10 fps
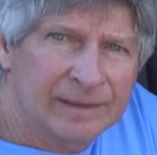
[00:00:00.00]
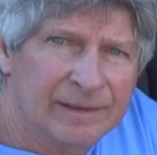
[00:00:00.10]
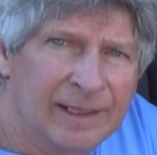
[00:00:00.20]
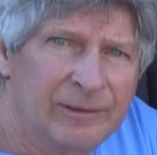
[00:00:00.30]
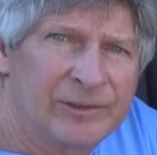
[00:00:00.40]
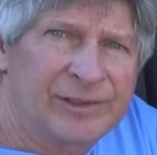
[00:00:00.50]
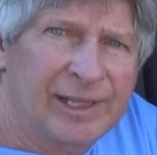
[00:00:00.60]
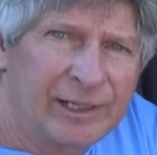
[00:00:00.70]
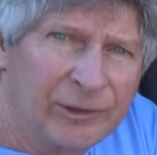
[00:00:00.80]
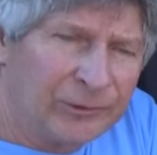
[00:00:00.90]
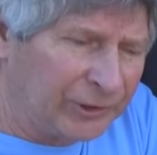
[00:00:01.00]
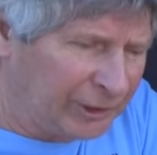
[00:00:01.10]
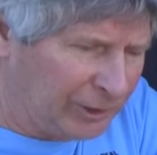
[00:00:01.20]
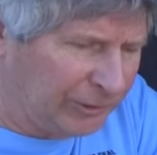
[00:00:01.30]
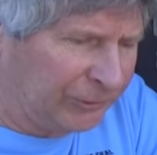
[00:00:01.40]
Now instead of using
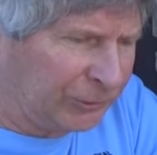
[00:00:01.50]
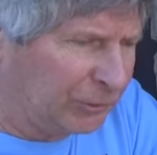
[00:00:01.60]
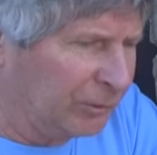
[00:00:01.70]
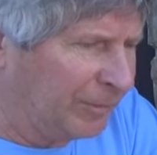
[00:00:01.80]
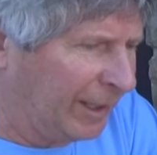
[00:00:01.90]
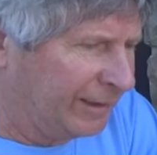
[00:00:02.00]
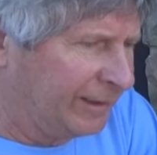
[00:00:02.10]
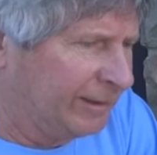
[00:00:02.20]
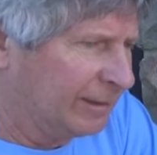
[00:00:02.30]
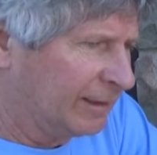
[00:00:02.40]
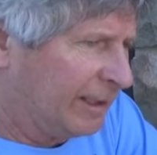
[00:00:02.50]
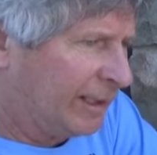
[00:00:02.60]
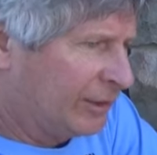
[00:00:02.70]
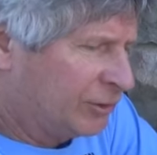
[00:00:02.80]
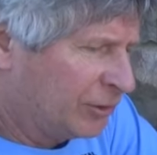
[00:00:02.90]
the old school method,
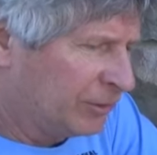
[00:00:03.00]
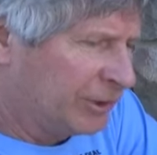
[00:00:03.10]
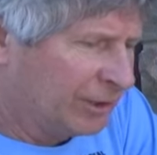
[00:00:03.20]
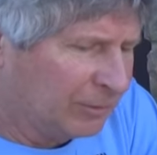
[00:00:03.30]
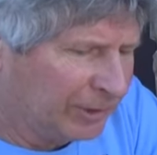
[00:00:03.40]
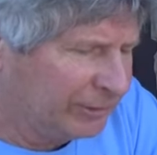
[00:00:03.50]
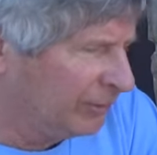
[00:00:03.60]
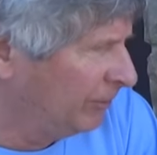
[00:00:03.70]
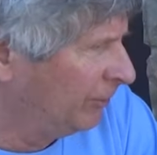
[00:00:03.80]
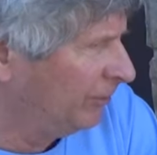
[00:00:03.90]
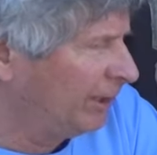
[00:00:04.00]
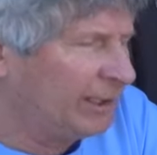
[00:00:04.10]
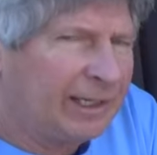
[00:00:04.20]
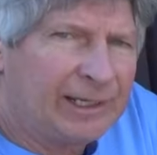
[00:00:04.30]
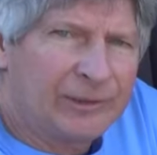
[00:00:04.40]
like I showed you the 1, 2,
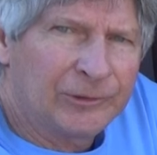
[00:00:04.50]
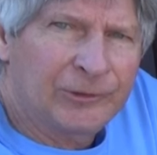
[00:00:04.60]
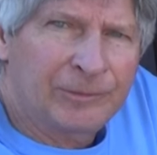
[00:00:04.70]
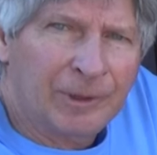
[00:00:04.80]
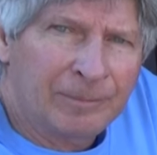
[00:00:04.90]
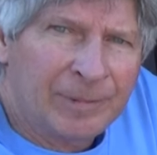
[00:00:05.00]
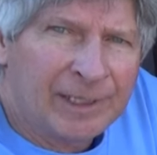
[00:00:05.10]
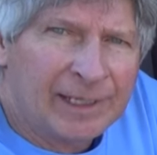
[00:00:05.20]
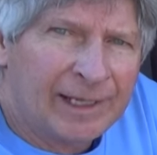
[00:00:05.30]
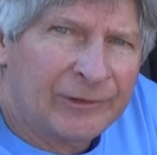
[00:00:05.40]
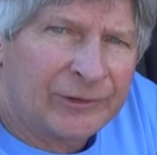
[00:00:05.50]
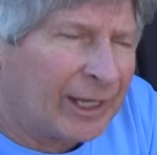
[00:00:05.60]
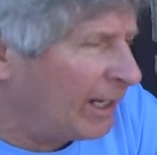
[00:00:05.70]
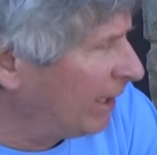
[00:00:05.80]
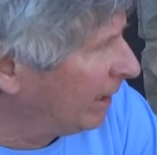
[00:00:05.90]
3, they use a
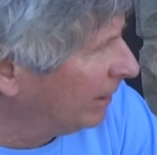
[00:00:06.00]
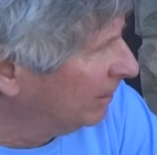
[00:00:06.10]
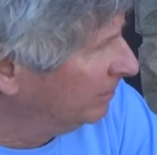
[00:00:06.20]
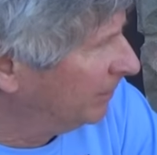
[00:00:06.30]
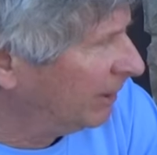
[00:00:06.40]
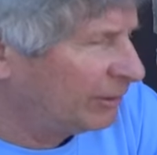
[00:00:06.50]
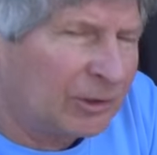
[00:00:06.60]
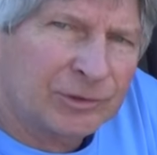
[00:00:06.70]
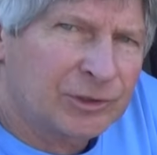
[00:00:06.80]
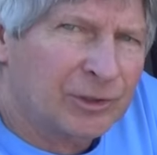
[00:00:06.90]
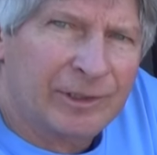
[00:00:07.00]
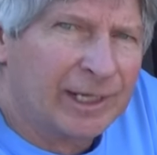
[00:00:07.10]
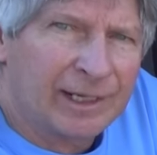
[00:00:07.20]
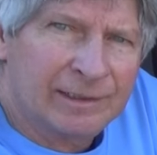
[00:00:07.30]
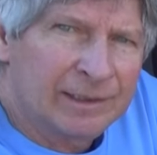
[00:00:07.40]
PSI, but it don't show
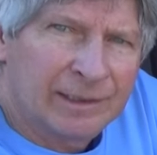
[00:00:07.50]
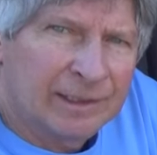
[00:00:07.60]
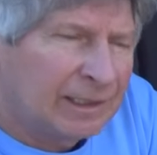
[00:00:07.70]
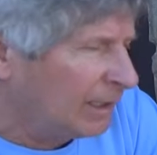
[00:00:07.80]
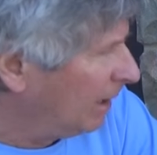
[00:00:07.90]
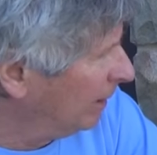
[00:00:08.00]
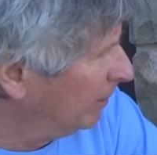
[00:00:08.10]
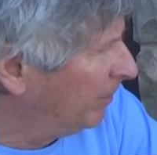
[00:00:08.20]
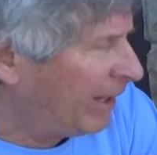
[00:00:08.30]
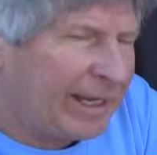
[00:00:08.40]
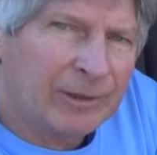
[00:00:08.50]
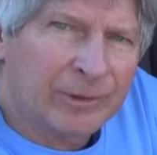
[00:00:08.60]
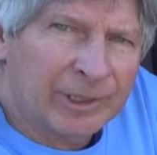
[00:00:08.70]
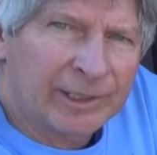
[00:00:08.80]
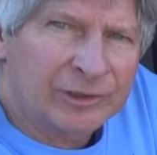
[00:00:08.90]
you on the bag
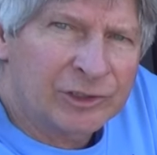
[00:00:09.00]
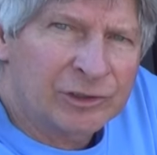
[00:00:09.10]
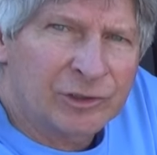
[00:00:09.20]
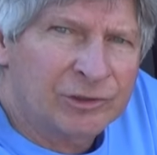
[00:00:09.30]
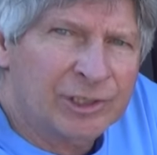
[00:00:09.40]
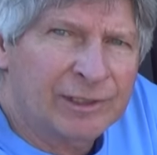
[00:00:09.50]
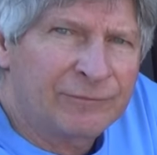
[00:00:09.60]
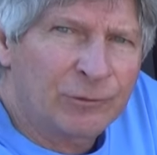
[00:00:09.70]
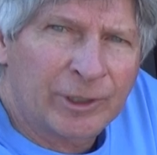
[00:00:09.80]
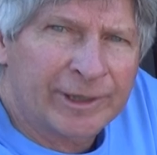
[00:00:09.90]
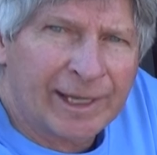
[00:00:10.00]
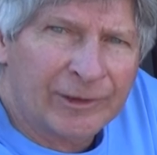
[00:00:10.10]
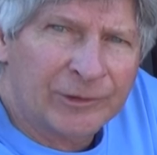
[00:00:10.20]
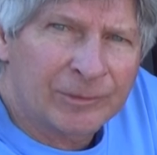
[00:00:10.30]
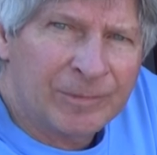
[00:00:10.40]
what it is. It's usually
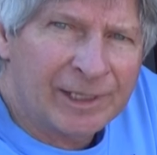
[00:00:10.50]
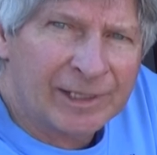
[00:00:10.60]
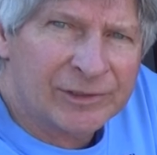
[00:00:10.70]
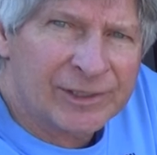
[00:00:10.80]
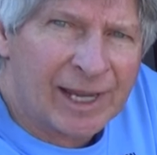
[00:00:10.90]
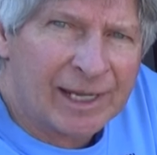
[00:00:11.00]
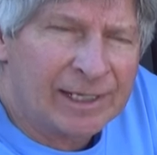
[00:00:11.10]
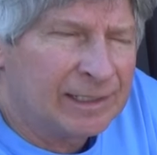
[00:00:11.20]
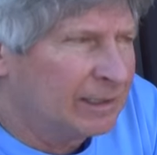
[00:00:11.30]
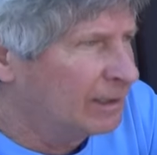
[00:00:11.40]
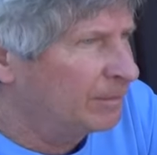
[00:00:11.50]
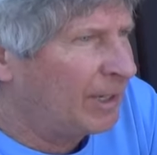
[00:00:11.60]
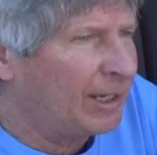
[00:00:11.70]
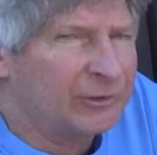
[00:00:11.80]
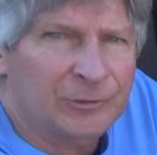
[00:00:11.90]
4,000 PSI,
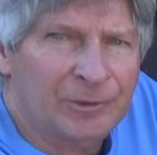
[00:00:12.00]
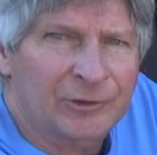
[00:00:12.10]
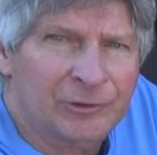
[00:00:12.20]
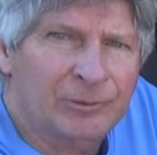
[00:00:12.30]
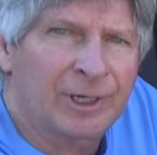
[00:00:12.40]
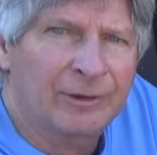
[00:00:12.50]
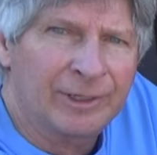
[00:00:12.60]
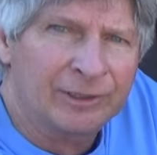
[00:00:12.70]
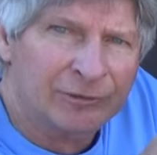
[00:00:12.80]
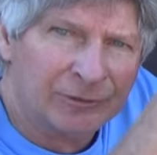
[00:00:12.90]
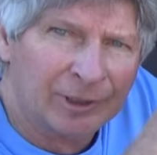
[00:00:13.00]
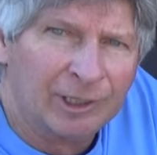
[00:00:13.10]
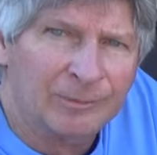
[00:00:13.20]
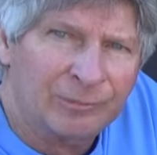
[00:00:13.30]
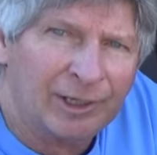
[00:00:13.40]
pounds per square inch for the
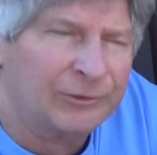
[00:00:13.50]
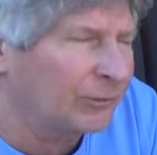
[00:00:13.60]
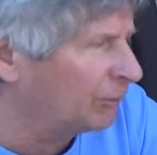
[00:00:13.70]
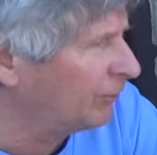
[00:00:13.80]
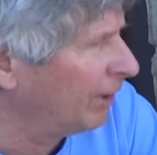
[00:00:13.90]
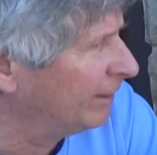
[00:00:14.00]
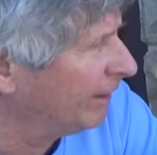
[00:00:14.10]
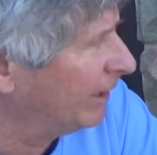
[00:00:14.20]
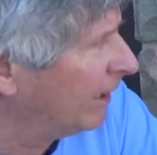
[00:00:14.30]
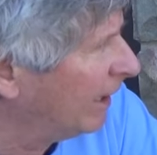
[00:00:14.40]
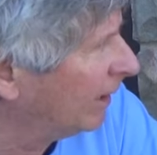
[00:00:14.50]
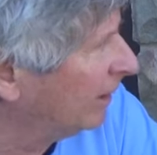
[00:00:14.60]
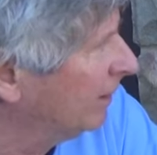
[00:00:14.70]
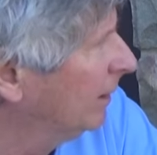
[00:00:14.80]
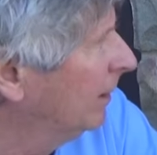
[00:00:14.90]
compressive strength they call it.